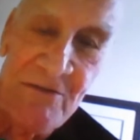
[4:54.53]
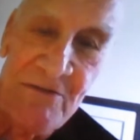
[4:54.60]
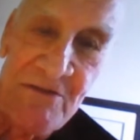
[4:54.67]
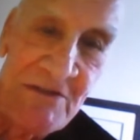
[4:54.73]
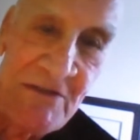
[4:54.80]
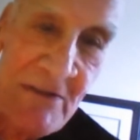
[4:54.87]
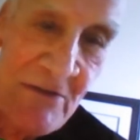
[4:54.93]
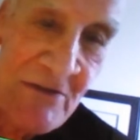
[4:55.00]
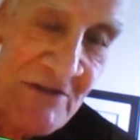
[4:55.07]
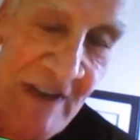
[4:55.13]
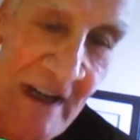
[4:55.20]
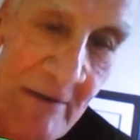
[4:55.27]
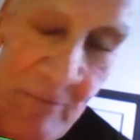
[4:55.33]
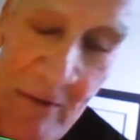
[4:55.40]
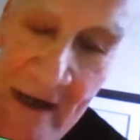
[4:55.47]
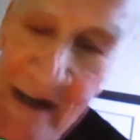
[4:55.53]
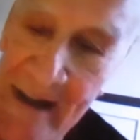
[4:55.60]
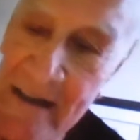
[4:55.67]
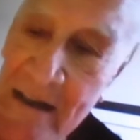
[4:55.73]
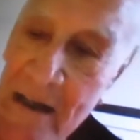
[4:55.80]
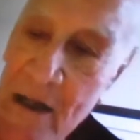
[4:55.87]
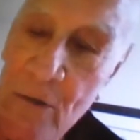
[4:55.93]
who's James
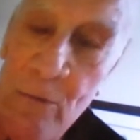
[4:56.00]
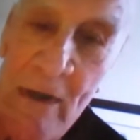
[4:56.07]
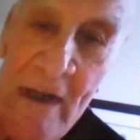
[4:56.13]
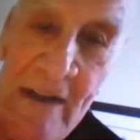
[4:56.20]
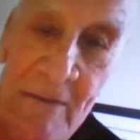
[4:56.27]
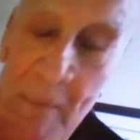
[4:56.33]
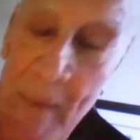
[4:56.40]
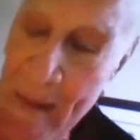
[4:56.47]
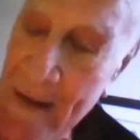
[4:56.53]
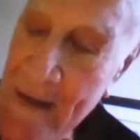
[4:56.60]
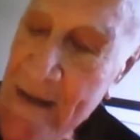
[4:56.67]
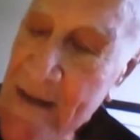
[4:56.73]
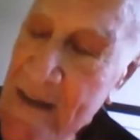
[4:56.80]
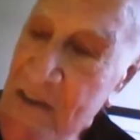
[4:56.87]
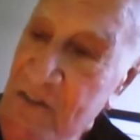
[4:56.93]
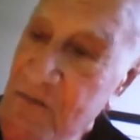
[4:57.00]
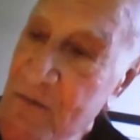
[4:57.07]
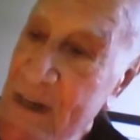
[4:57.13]
Braddock? Well, he